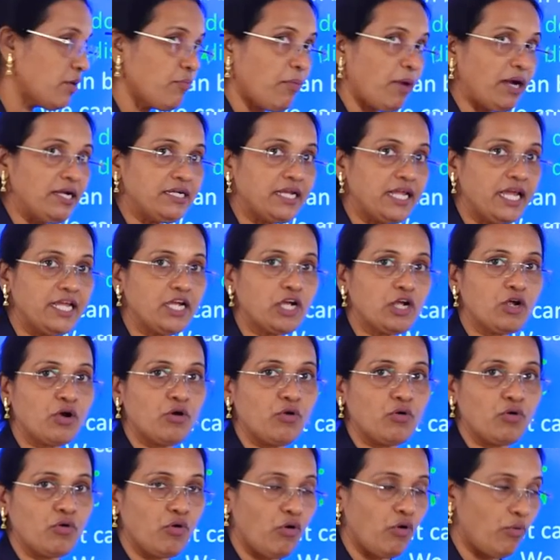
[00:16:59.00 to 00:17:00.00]

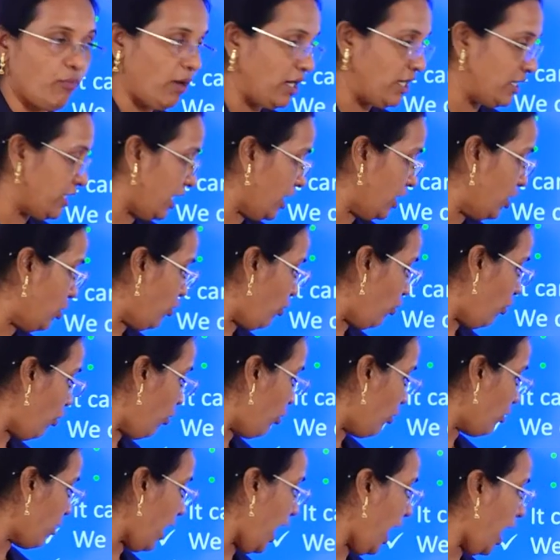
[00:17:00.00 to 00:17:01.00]

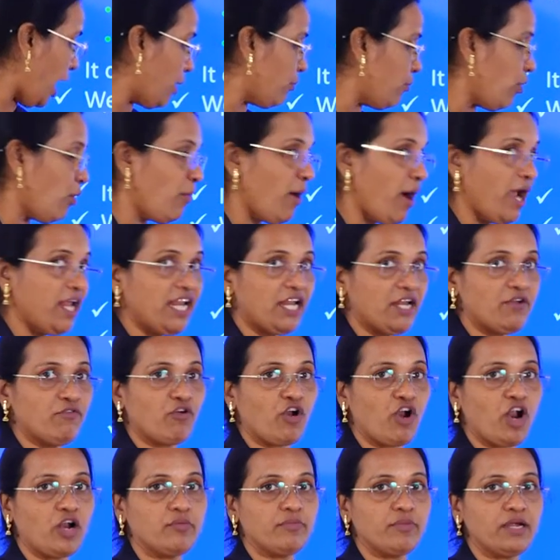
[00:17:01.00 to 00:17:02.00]
multi-core and mobile
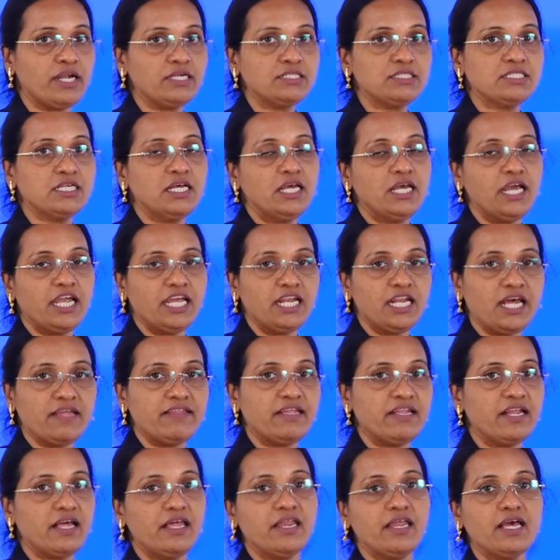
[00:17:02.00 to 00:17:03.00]
environments. In other
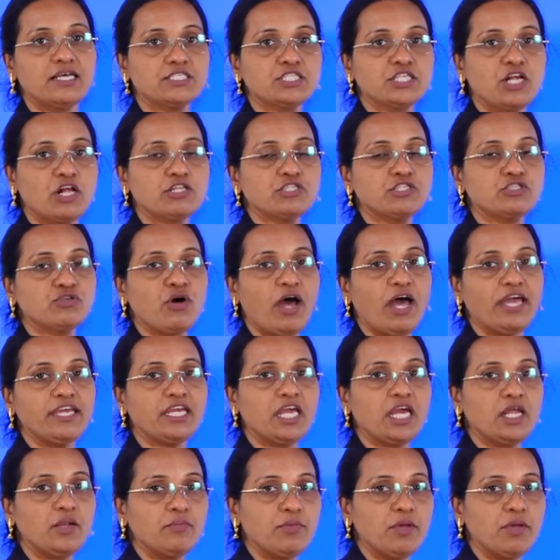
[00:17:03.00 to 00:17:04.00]
areas also I
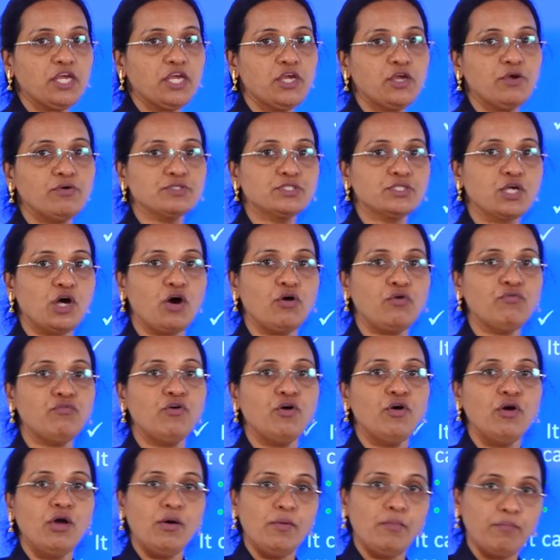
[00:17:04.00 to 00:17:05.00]
can use of
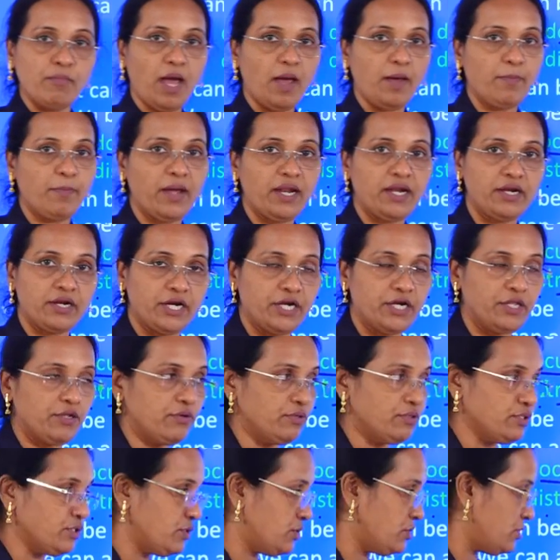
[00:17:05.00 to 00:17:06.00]
map and
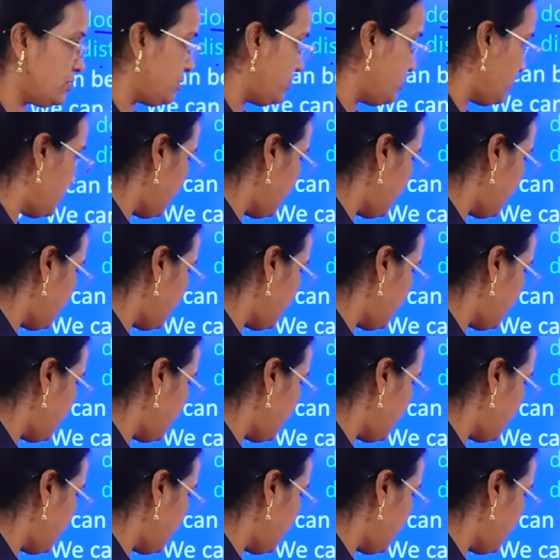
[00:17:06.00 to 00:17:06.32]
reduce.